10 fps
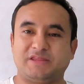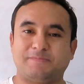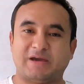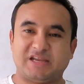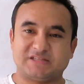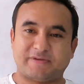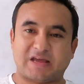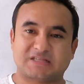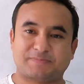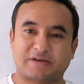the management
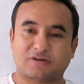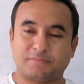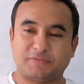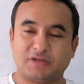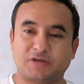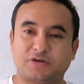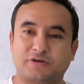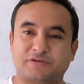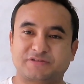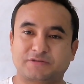aspect of the
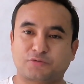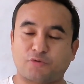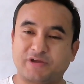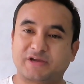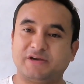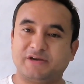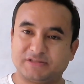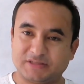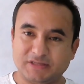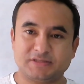chronic kidney
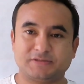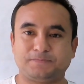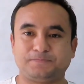disease,